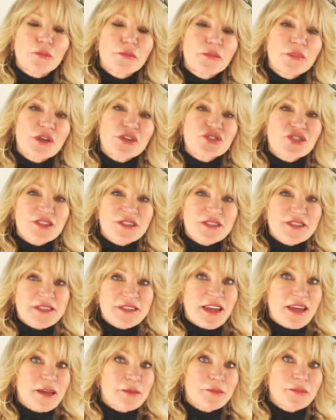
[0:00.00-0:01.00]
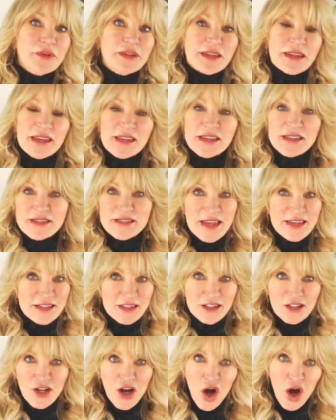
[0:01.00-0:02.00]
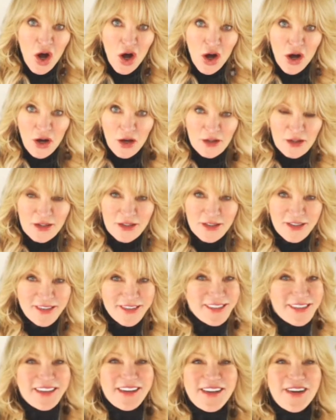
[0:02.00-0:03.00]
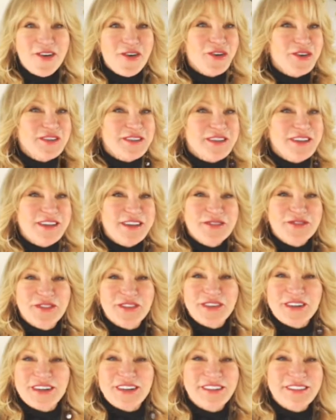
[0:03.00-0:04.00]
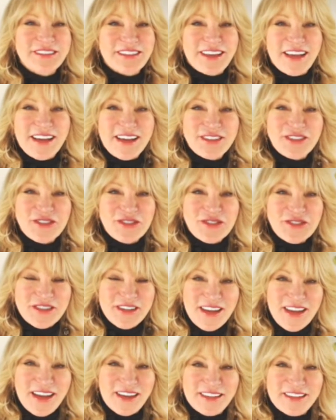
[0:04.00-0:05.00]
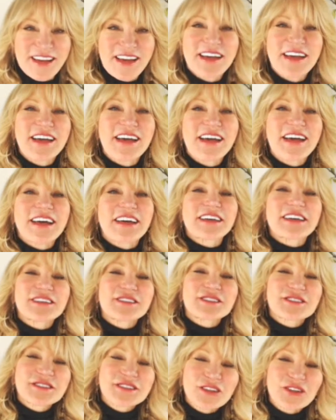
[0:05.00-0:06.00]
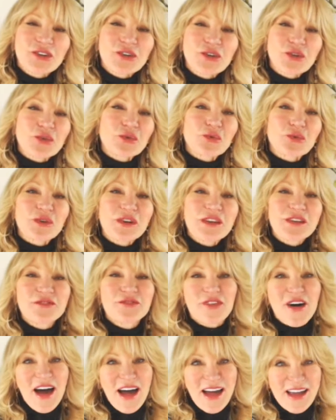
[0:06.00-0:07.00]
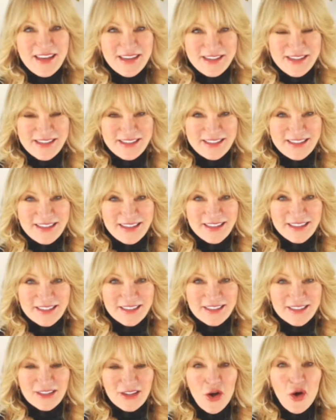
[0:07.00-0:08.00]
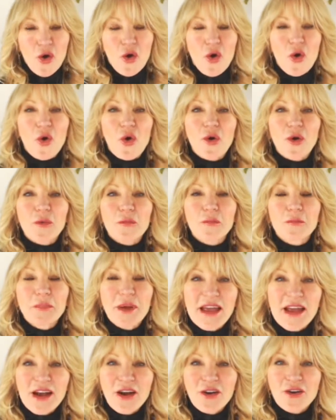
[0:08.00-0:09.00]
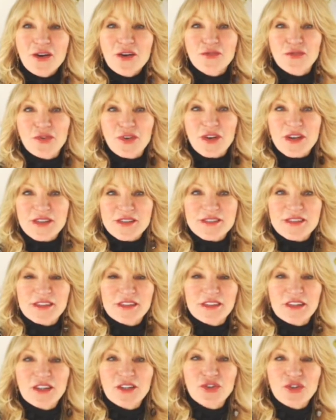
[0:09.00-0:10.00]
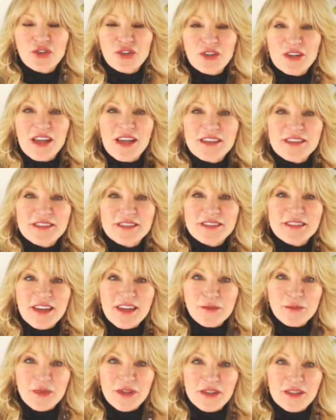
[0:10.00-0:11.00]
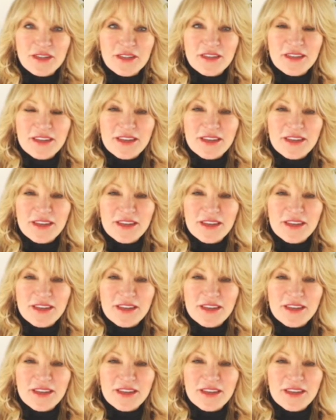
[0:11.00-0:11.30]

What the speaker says: mission statement is a dog or difficult to understand, consider revising it or paraphrasing in your case statement.